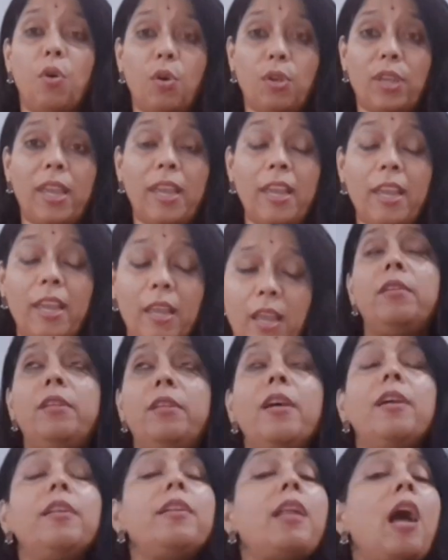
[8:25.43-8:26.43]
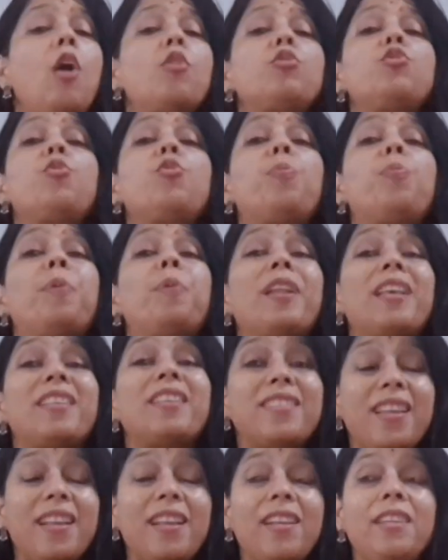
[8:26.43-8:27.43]
Okay? Learn how to
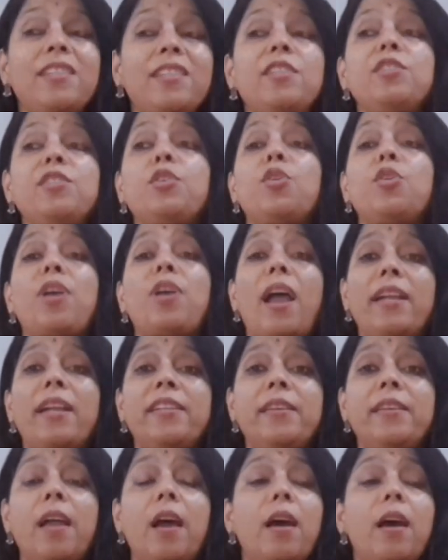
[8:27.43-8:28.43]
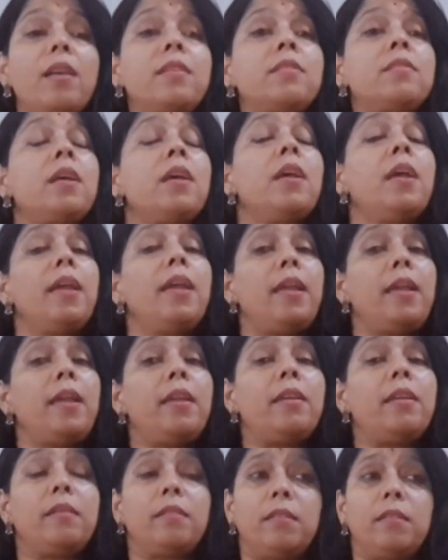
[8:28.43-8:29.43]
present your ideas
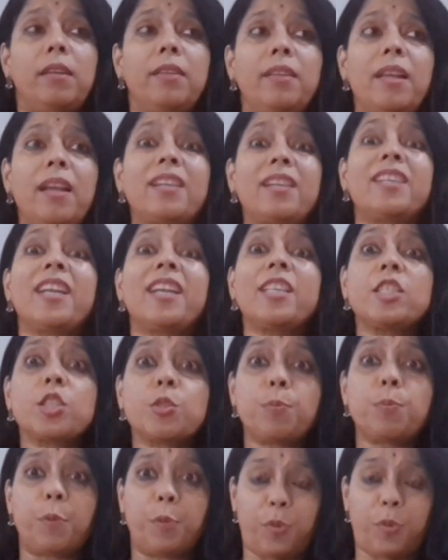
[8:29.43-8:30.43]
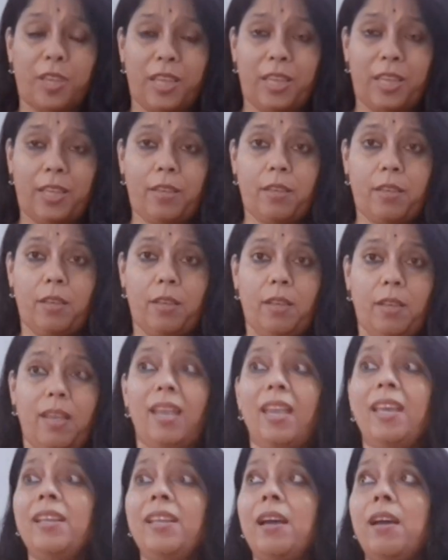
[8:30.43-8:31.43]
in a crisp way,
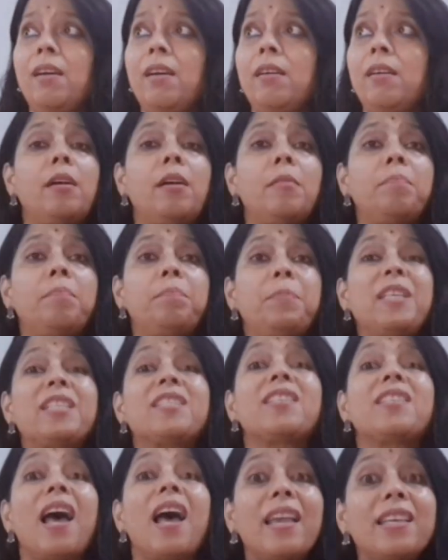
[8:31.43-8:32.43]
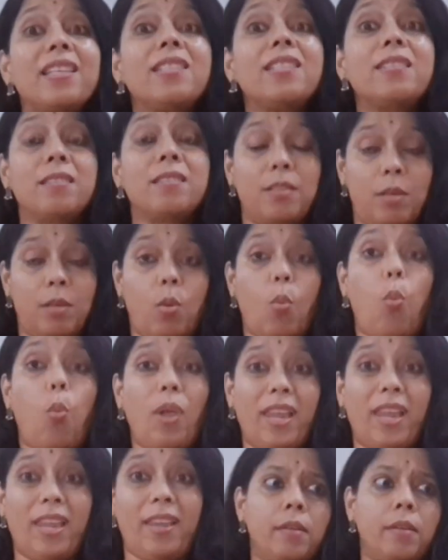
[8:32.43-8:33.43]
in a precise
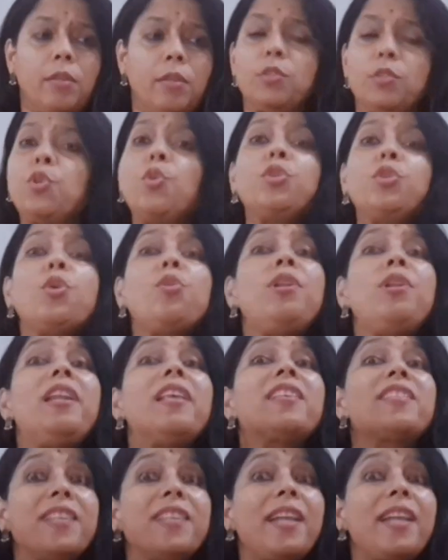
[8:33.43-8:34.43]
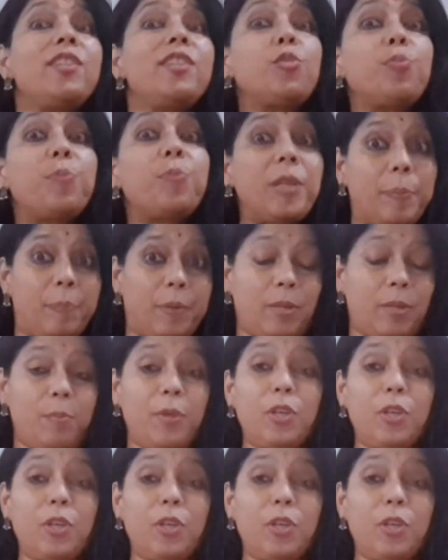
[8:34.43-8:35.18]
way. Do you listen to people?